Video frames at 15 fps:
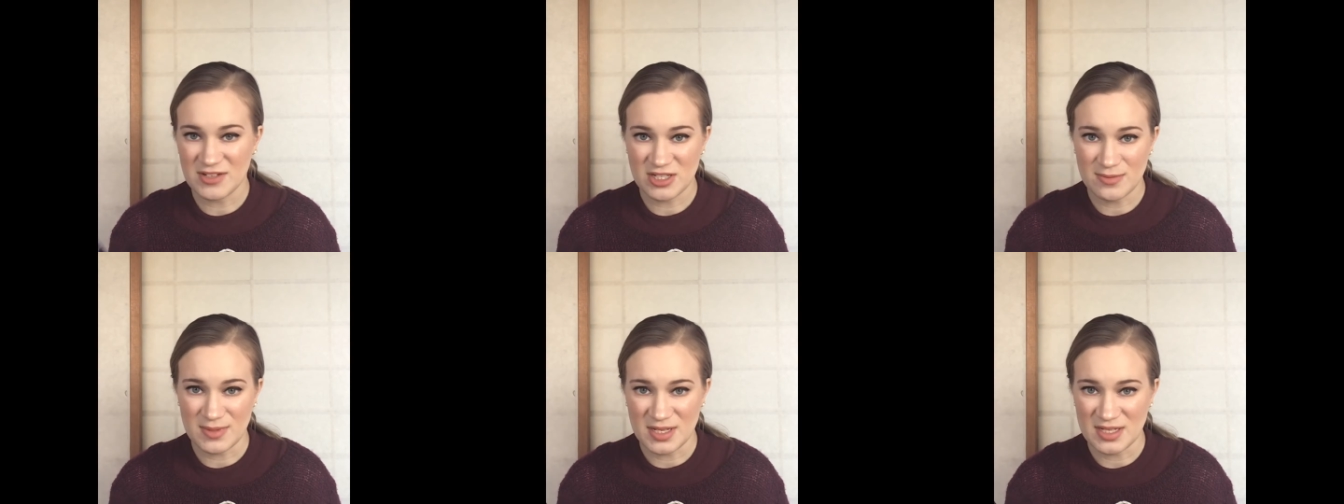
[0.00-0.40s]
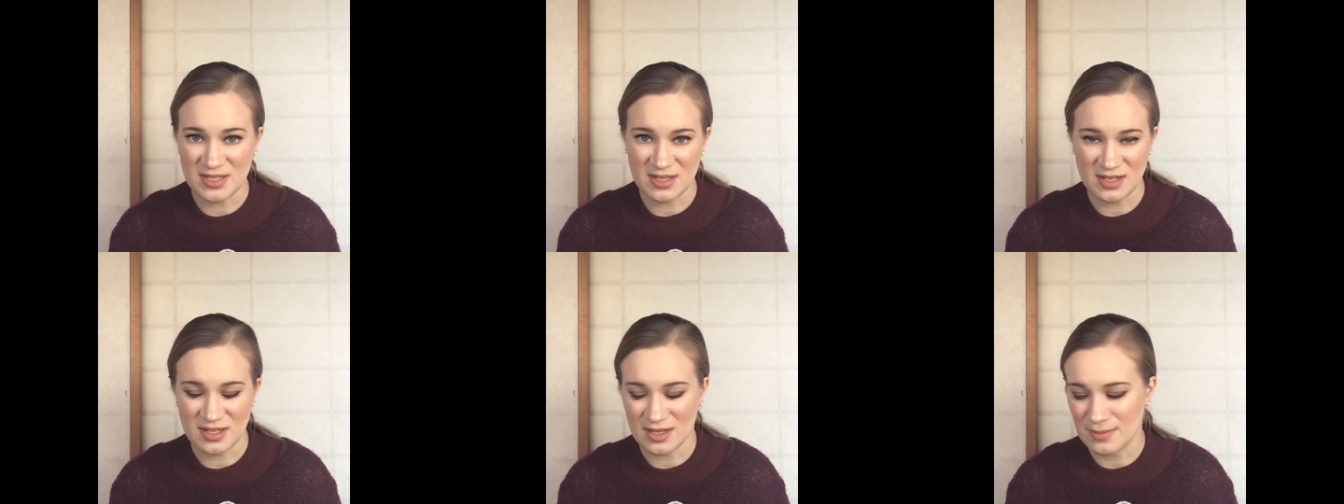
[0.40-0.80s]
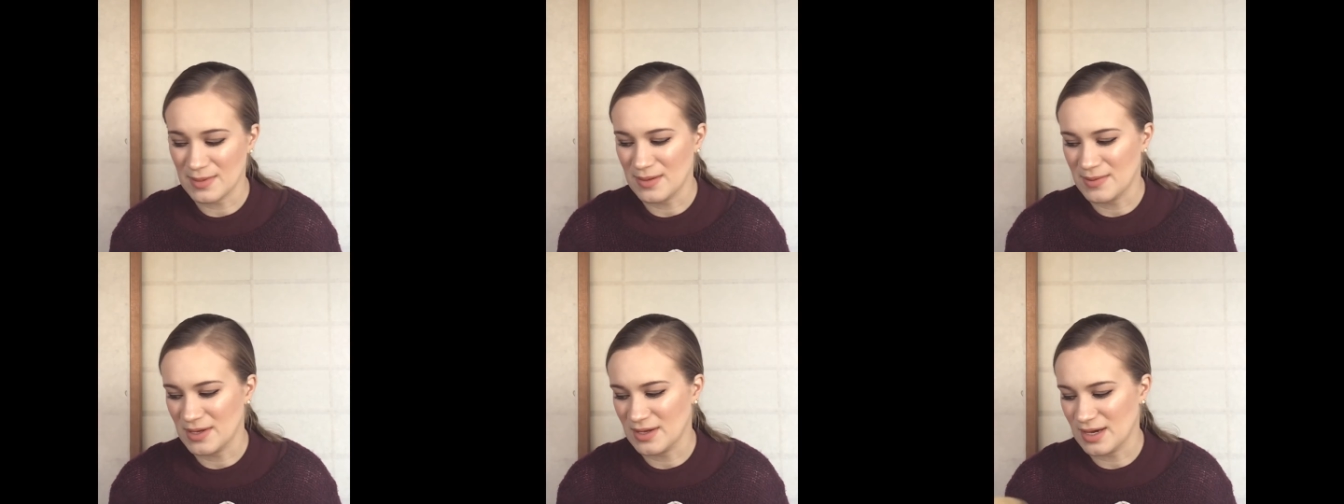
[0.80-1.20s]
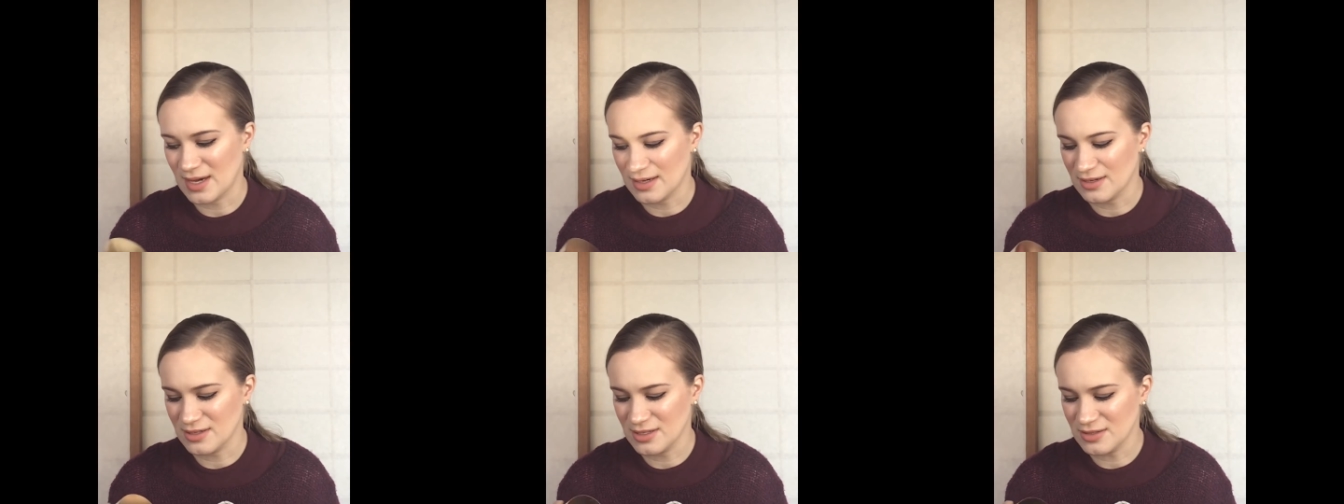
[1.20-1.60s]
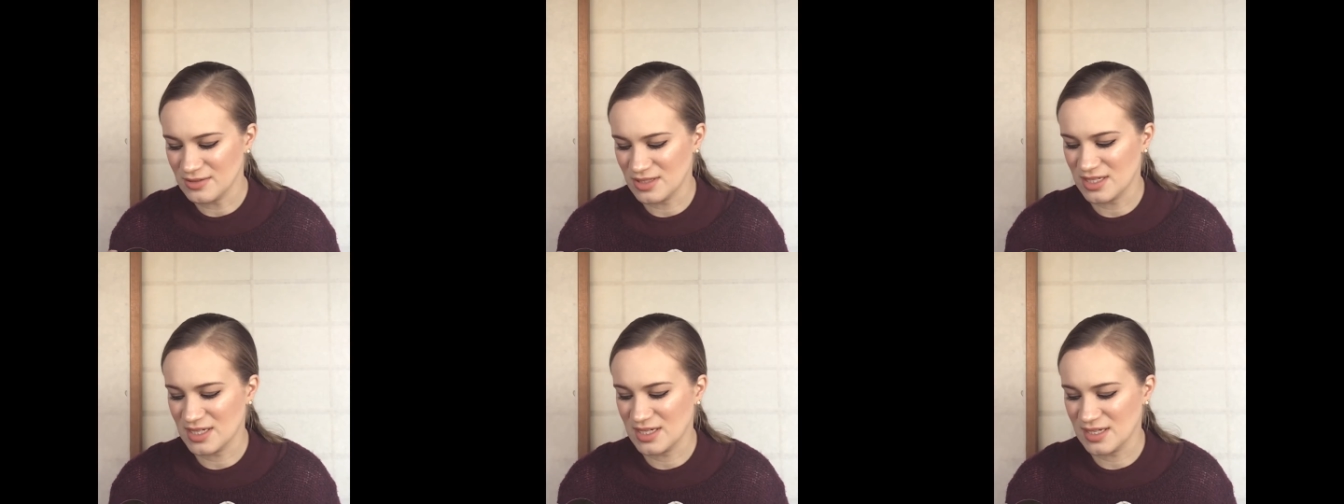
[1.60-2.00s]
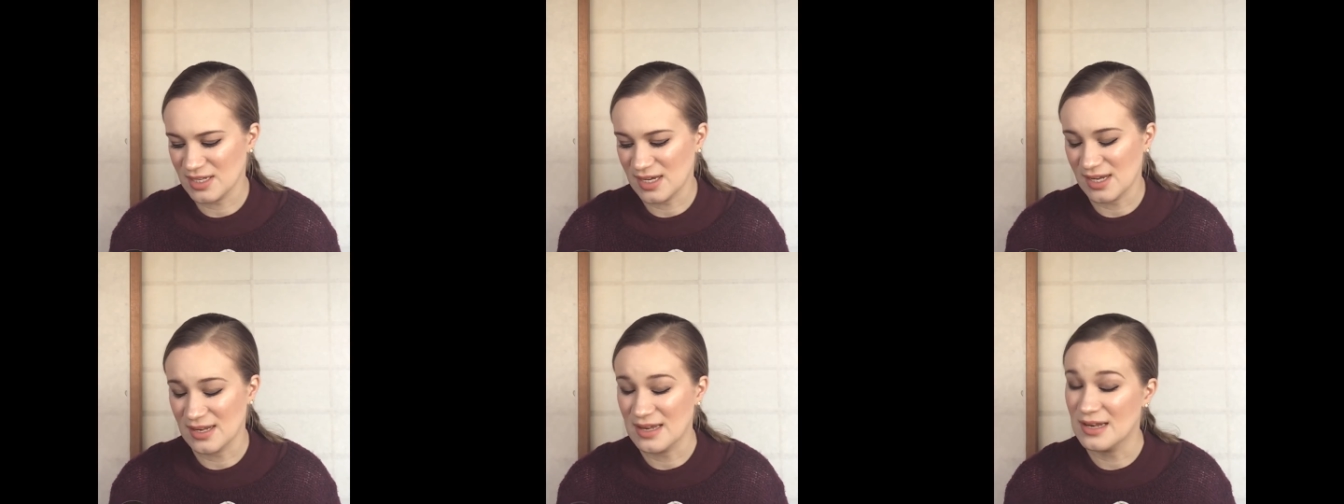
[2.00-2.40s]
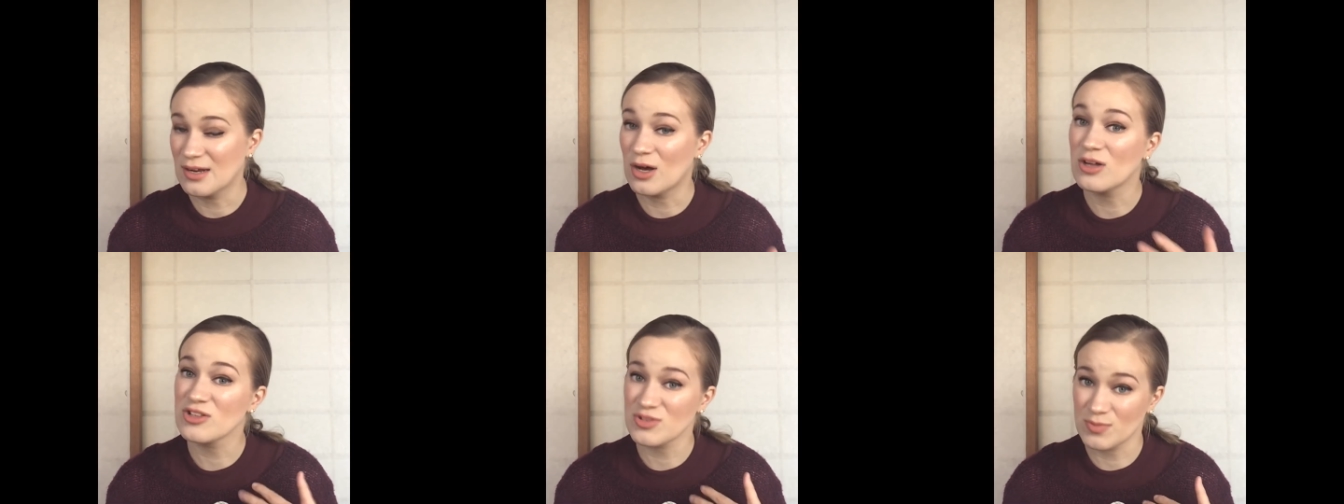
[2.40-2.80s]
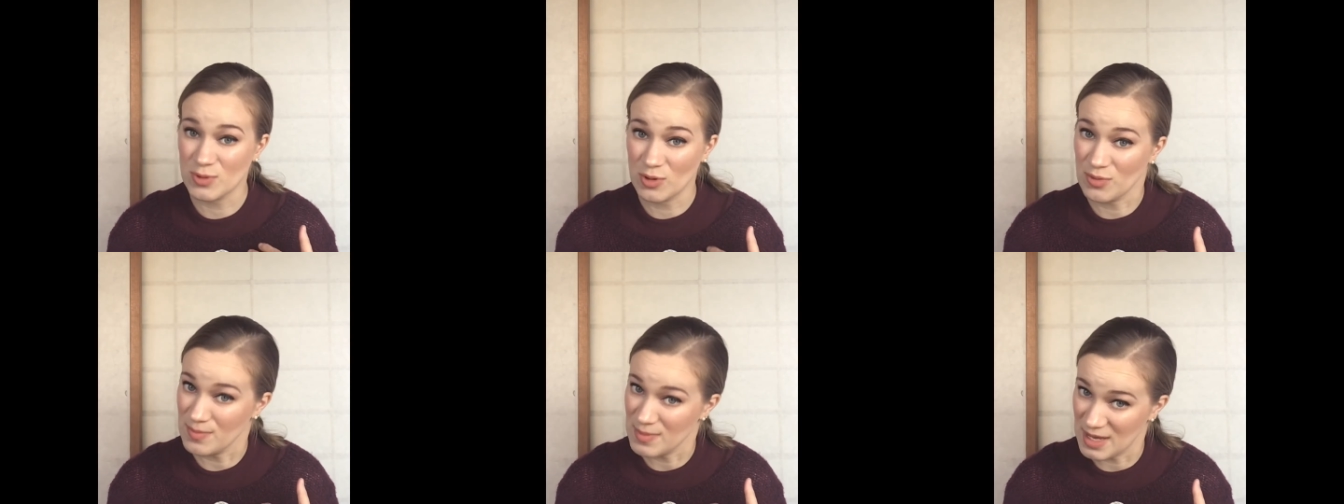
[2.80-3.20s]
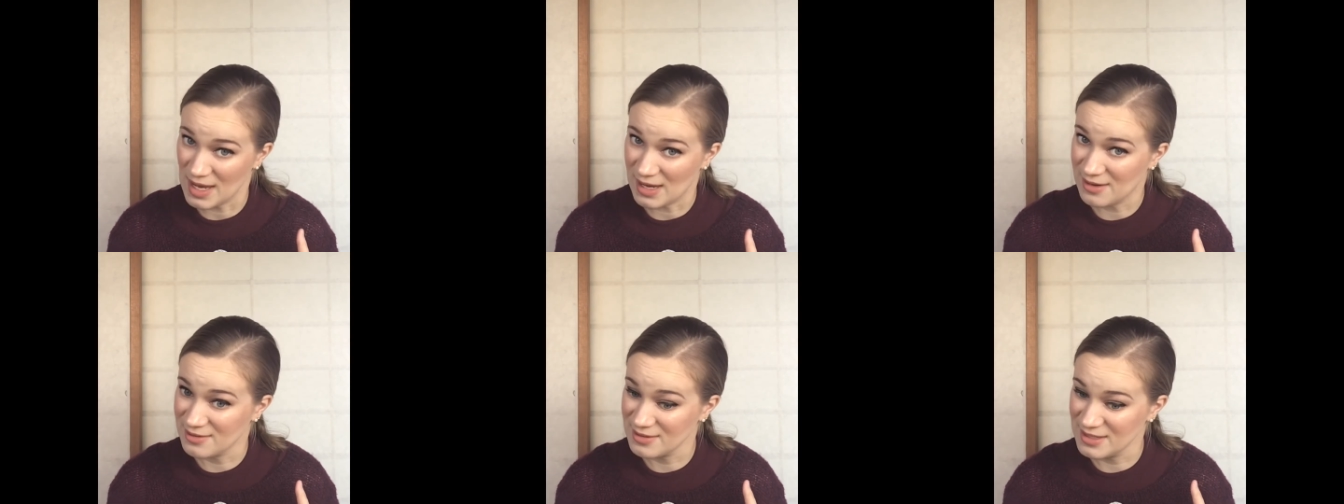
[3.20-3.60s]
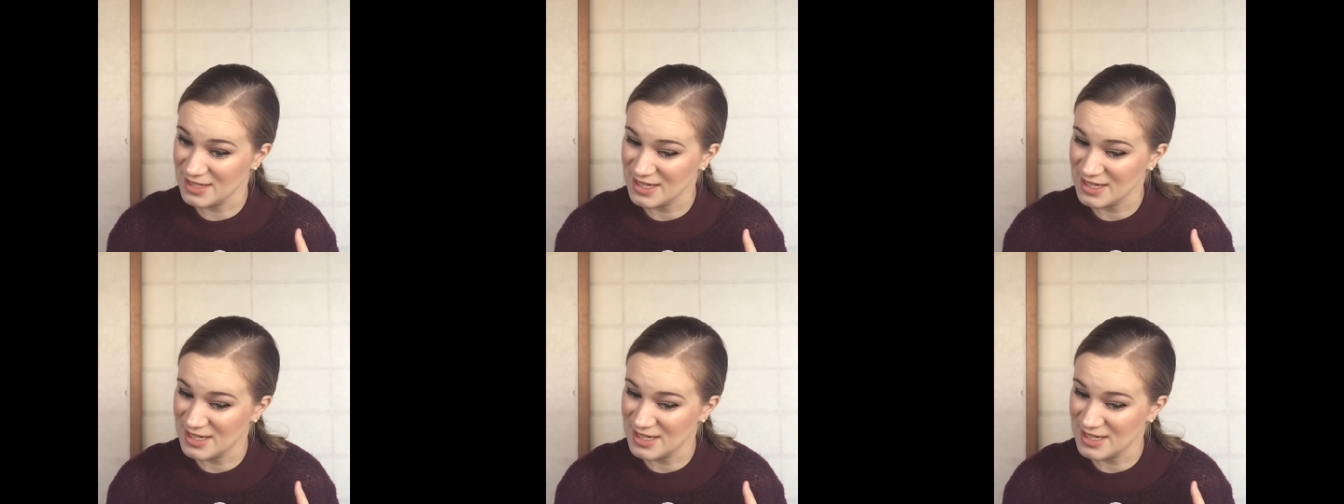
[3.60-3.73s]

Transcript: to me thinking maybe I could use it, and it also broke me out.